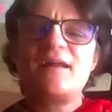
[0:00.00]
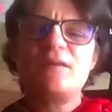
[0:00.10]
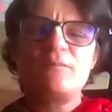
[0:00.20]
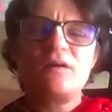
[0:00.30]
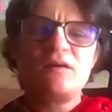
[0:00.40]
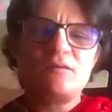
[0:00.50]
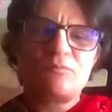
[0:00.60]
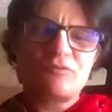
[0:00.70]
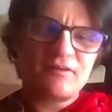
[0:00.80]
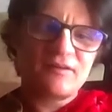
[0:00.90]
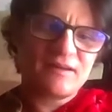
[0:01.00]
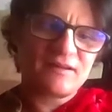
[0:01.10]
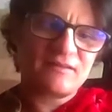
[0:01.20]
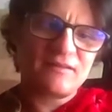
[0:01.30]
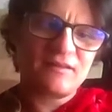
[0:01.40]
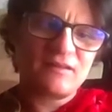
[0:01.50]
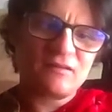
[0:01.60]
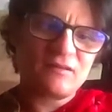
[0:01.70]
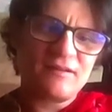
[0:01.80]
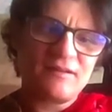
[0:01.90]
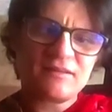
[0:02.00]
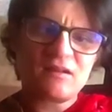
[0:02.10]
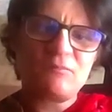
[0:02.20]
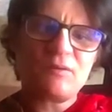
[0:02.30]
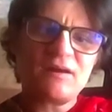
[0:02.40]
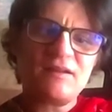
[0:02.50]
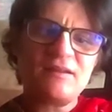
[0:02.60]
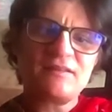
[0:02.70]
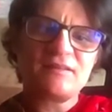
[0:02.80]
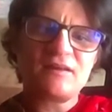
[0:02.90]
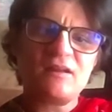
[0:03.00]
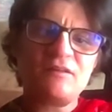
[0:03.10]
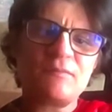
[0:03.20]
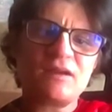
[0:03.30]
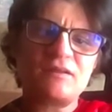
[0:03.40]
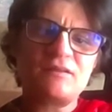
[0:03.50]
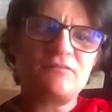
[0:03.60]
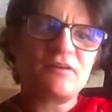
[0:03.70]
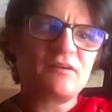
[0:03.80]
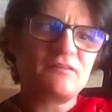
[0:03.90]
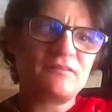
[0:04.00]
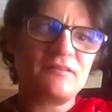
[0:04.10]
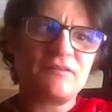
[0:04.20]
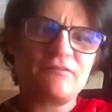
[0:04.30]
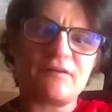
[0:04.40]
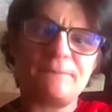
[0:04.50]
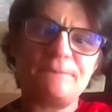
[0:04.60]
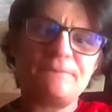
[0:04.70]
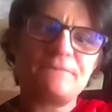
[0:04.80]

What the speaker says: I'm progressing little by little in my different seva.